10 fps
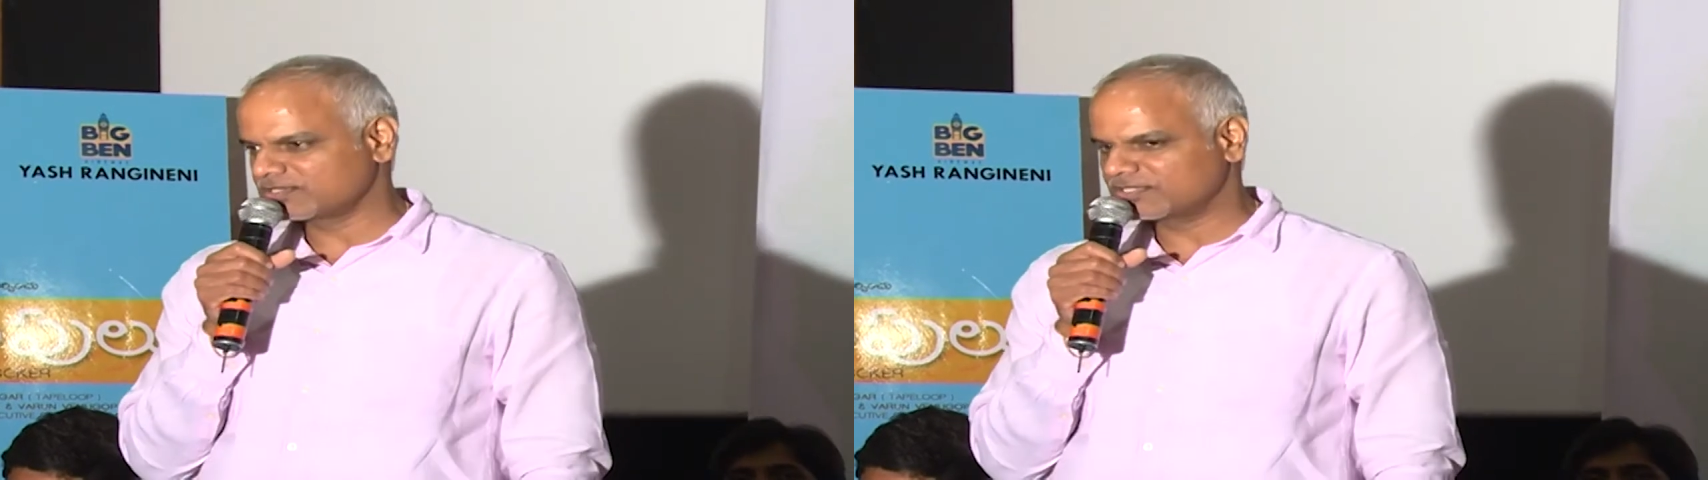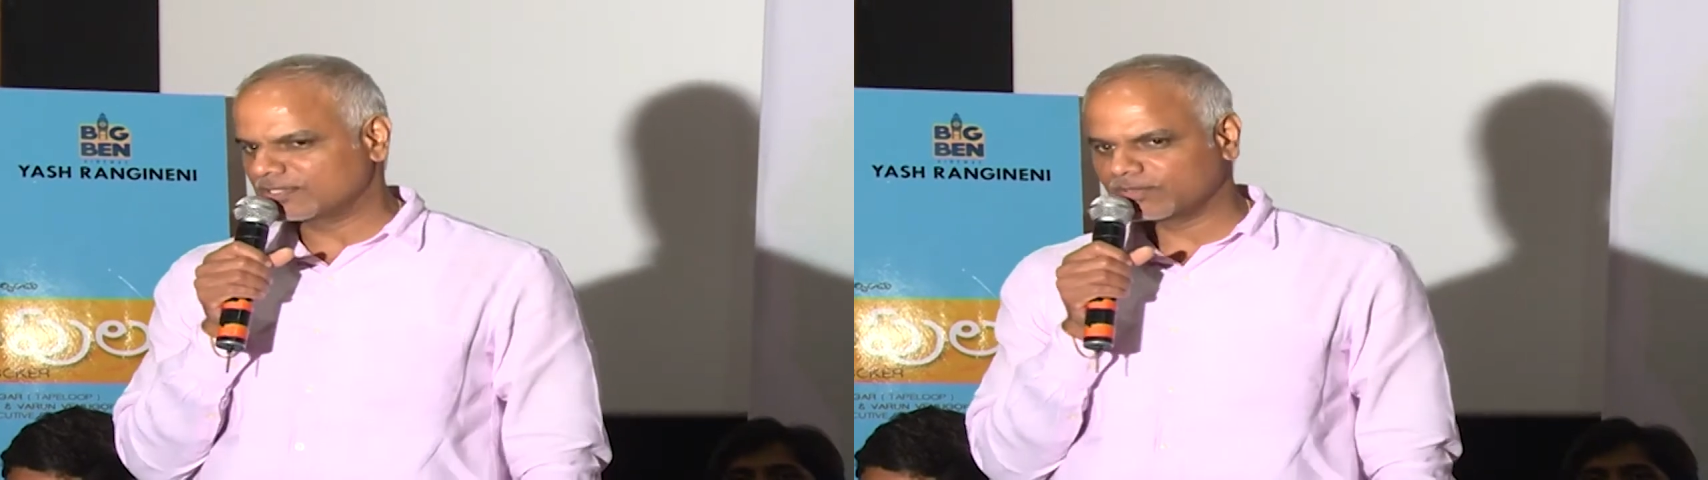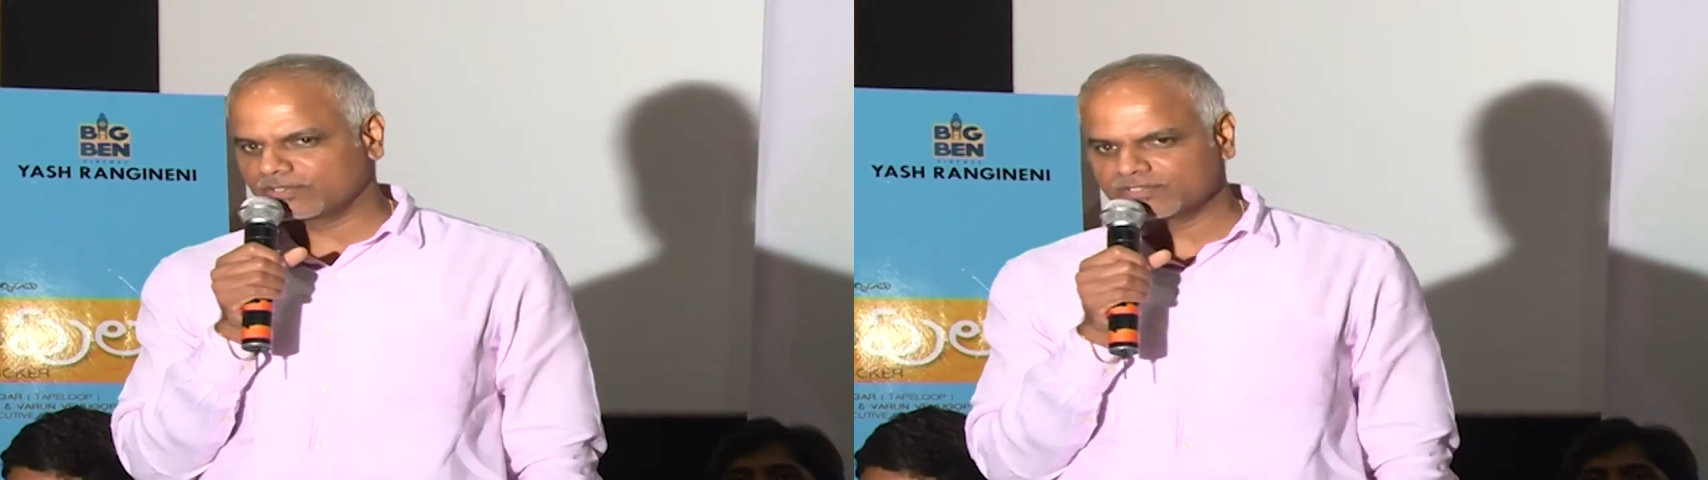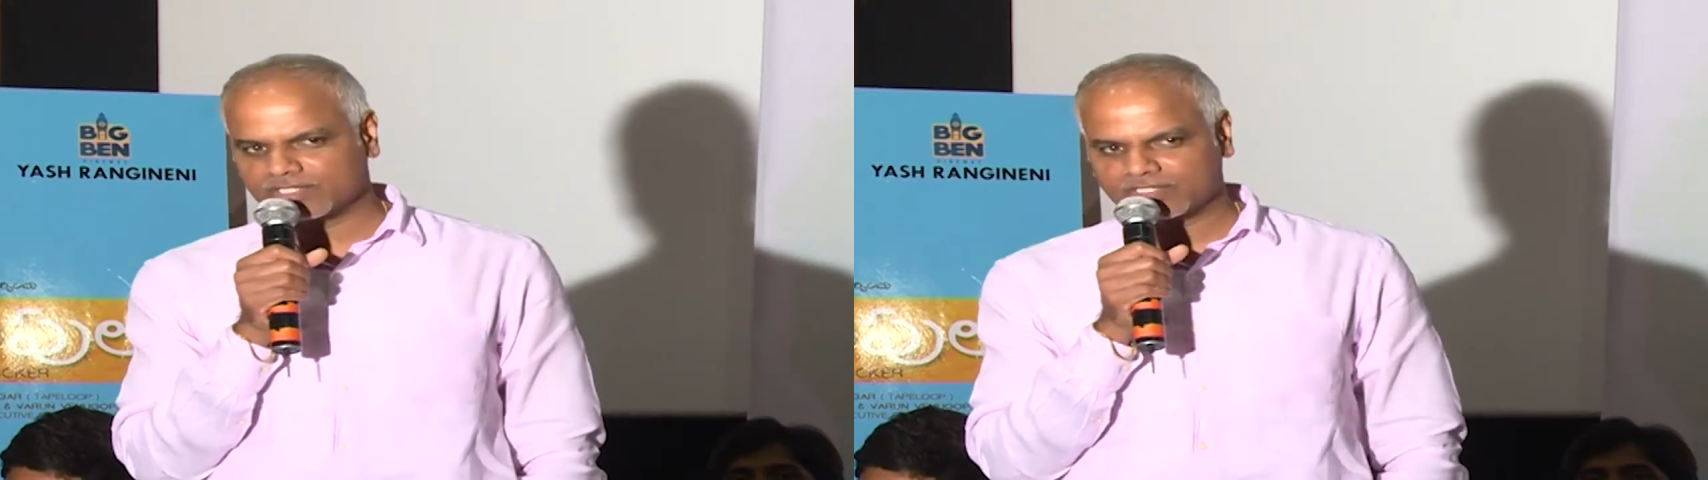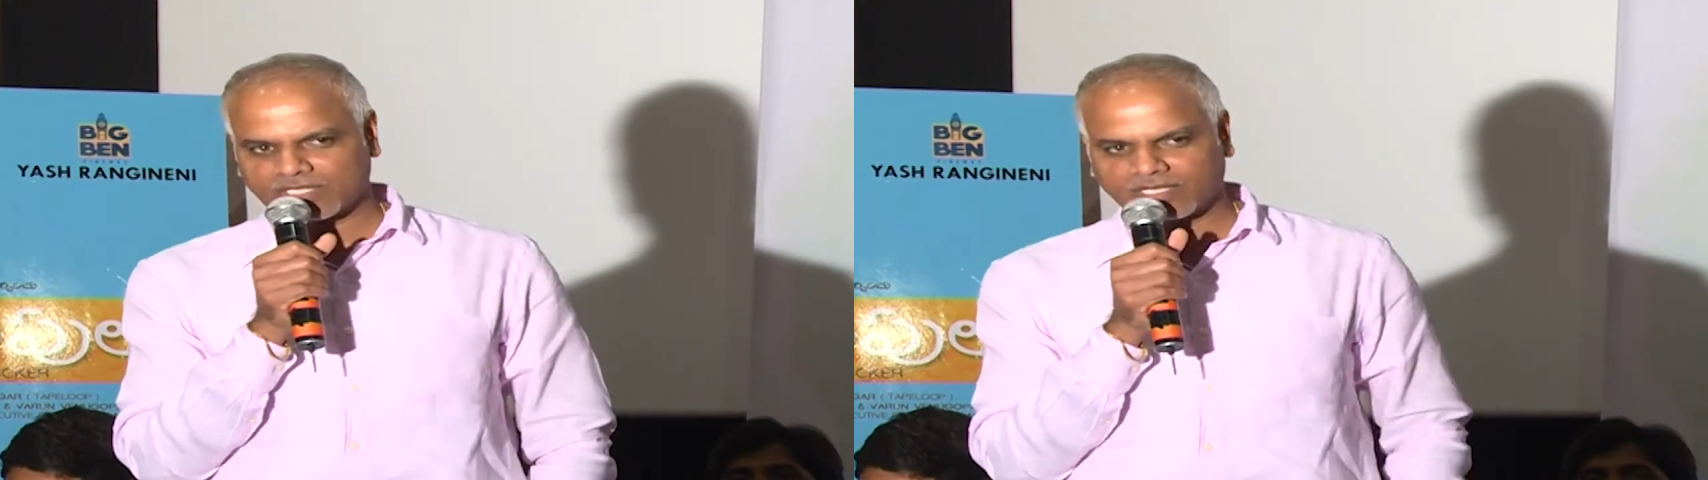
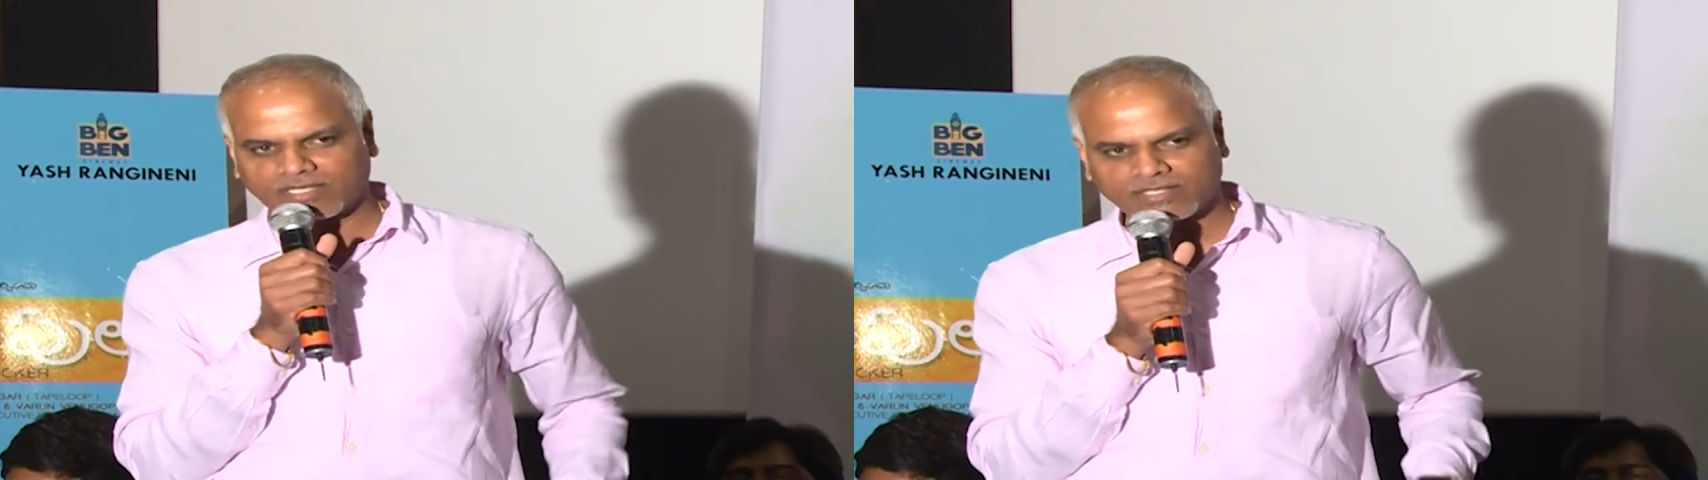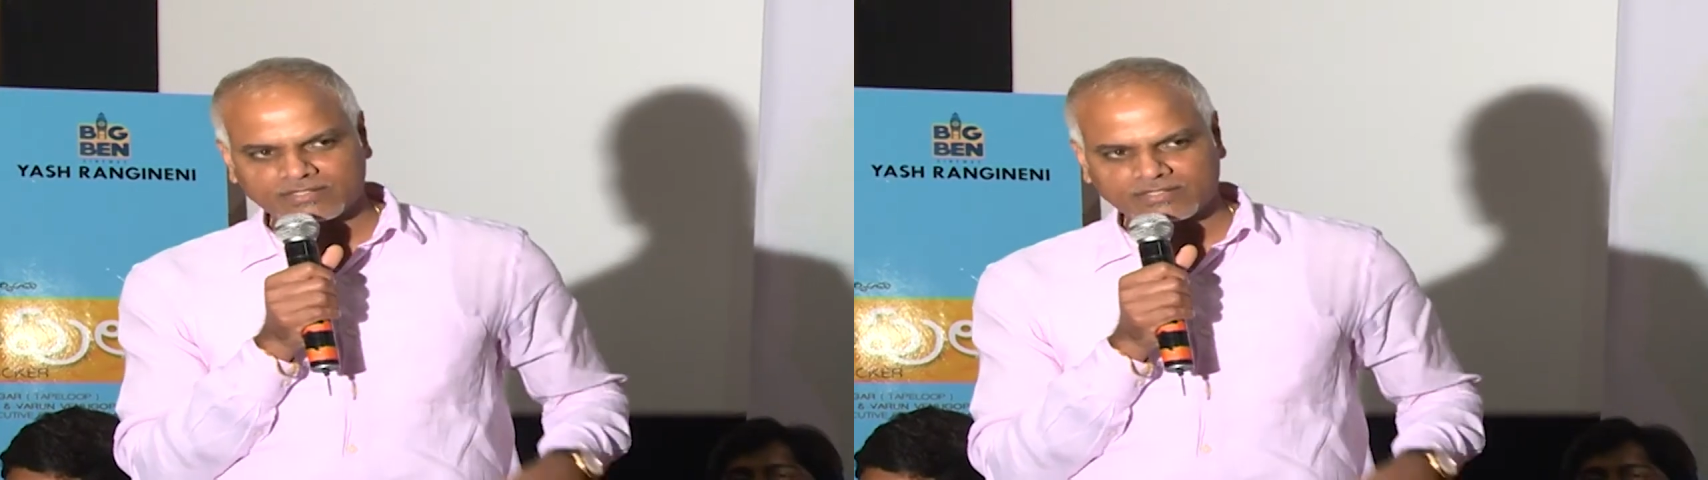Chinnapanunchi chala